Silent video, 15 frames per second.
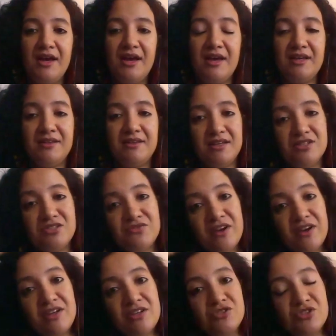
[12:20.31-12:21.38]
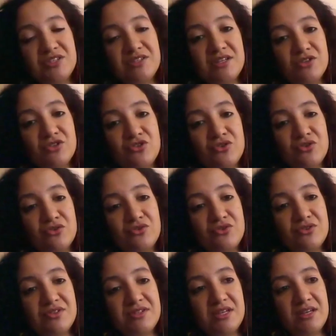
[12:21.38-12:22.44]
And it's very interesting
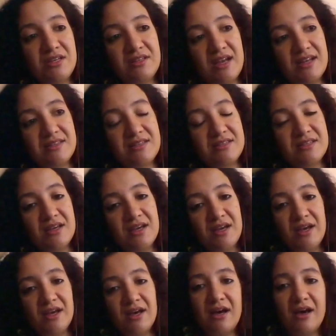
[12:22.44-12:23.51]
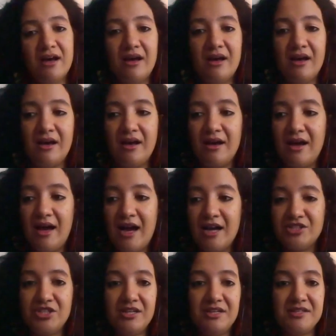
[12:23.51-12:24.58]
to see that
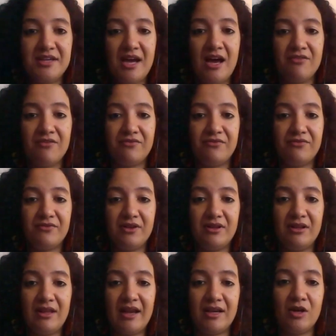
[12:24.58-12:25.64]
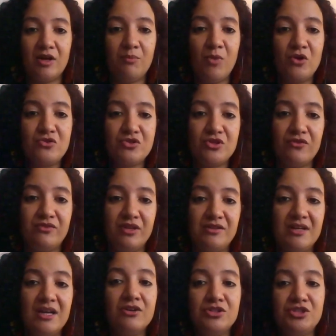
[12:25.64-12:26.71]
actually they have, like most of the
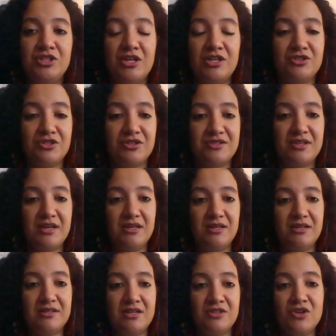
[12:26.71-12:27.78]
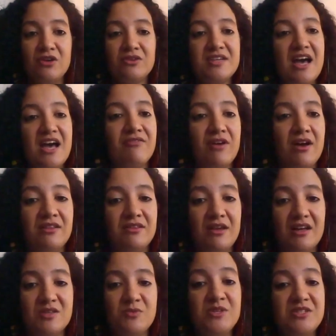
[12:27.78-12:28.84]
negotiators, they don't have
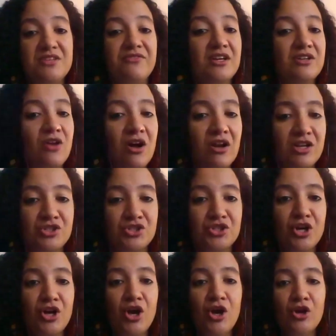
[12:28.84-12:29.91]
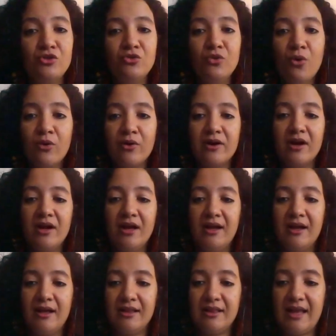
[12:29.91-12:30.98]
a specific knowledge, nor
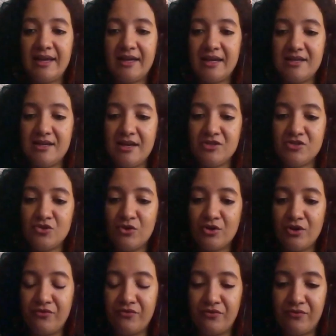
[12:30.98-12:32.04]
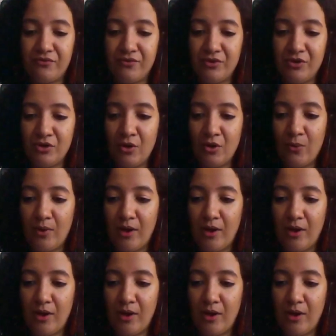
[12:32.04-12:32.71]
like a sort of, you know,